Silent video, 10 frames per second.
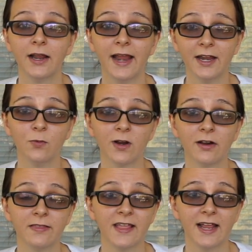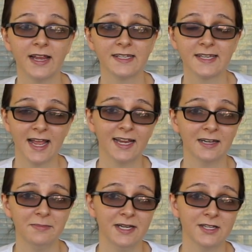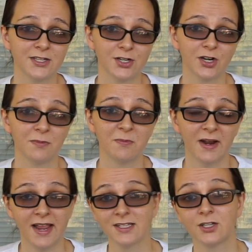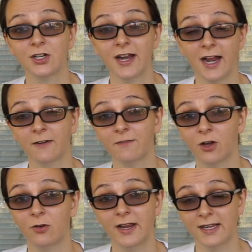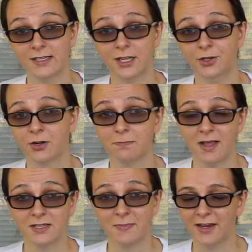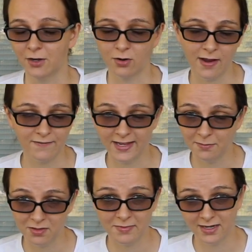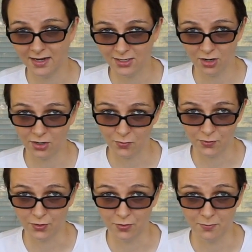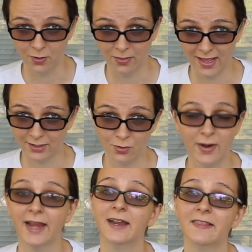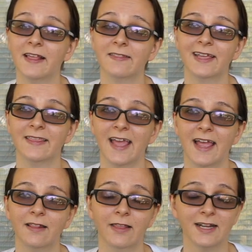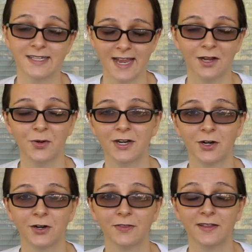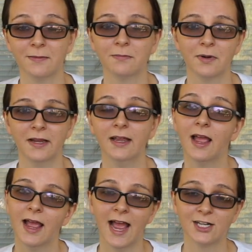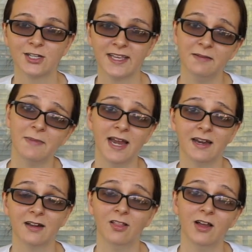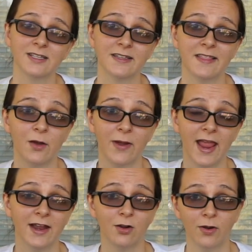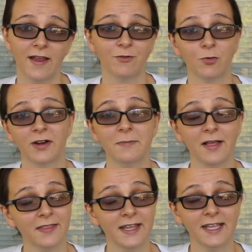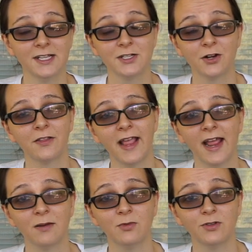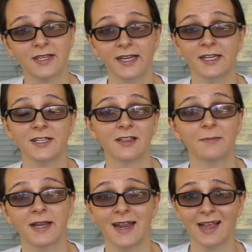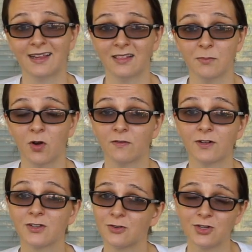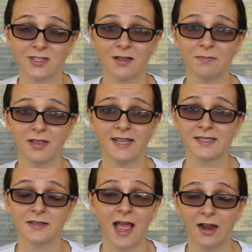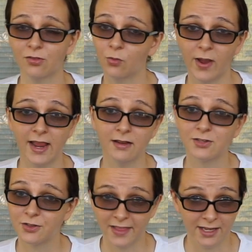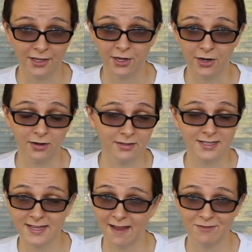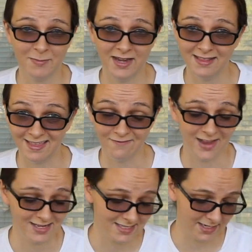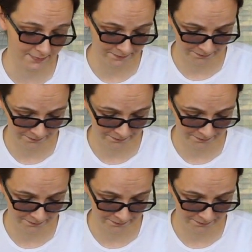anywhere that it's not going to be disturbed but has good airflow is your best bet. You don't have to keep them in a dark room or locked away, anything like that. Light's not going to hurt them, but I just keep mine in a closet. That way I don't have to worry about the kids or the animals getting to them and knocking them over. So just someplace out of the way so they can cure. Doesn't have to be anything fancy.